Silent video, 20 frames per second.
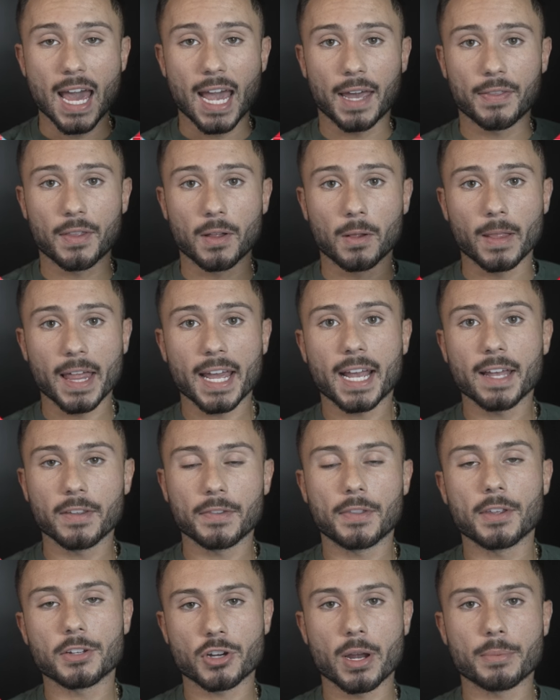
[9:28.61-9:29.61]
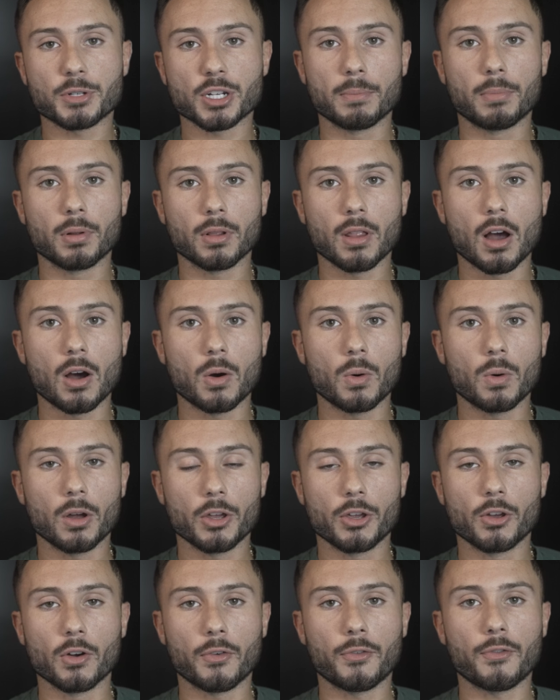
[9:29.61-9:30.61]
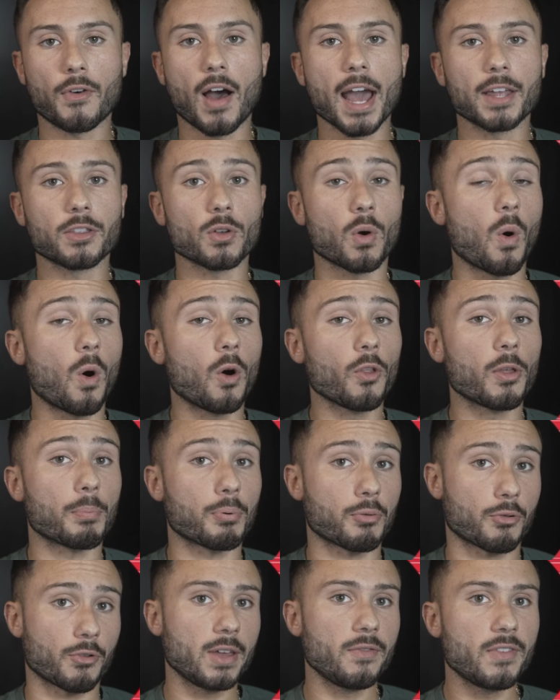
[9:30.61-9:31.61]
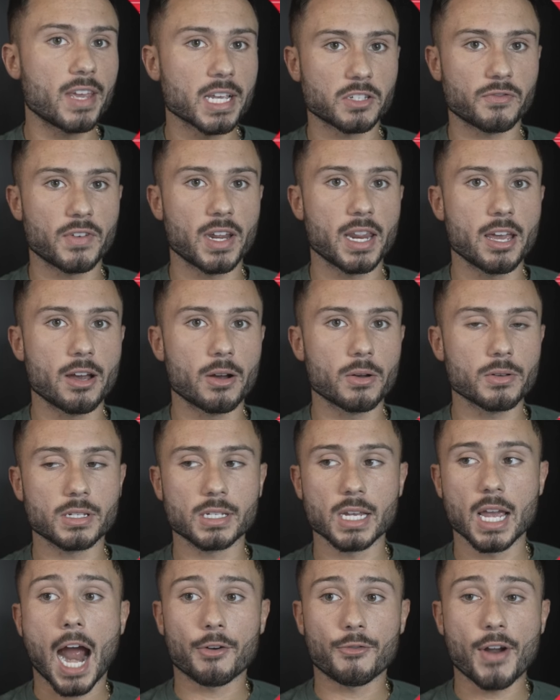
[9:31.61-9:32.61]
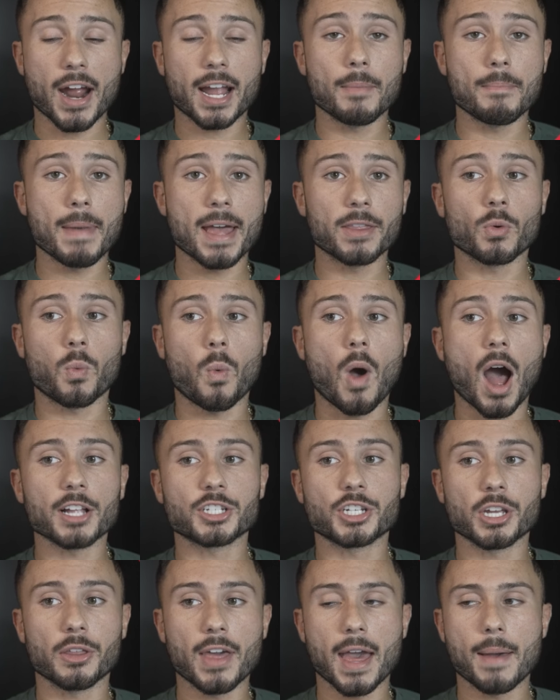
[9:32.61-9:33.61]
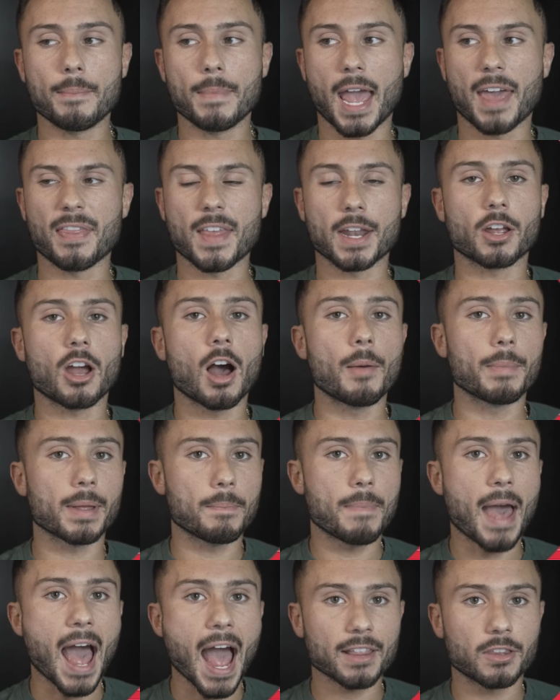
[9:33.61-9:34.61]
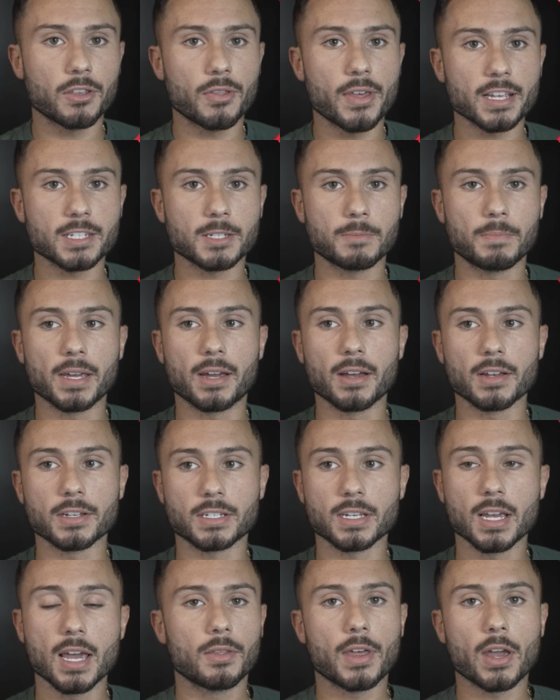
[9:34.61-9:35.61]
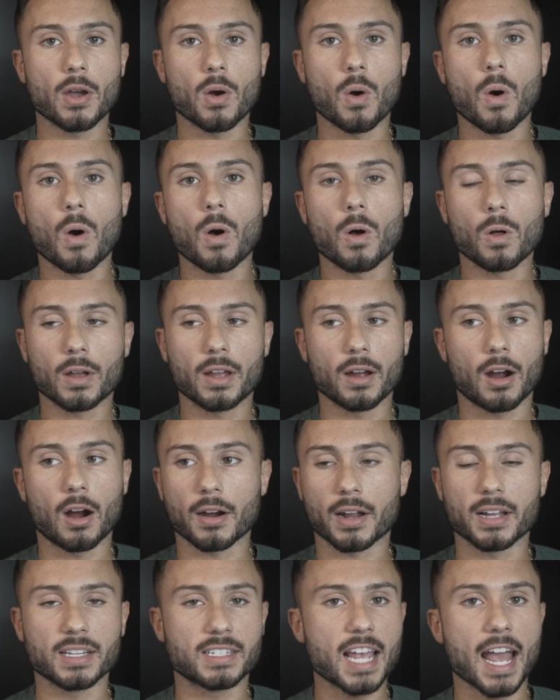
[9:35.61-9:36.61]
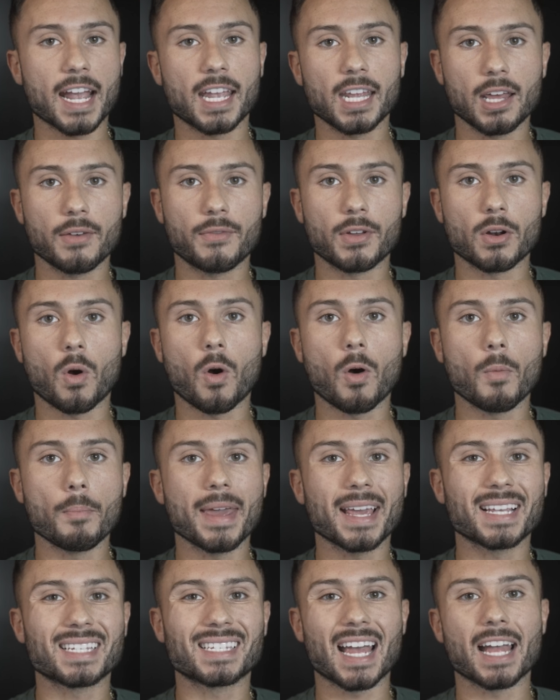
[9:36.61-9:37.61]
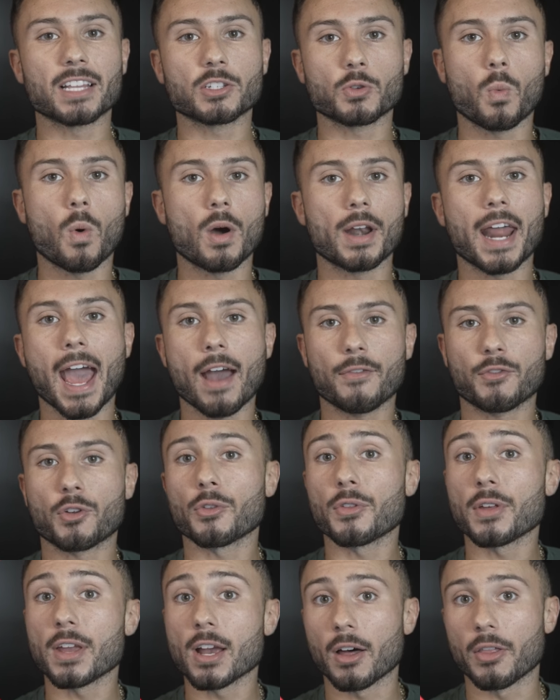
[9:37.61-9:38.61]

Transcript: in the link in the description below, you'll find all the previous videos. I recommend watching them and then coming back to this because they all are consecutive and all make sense one after the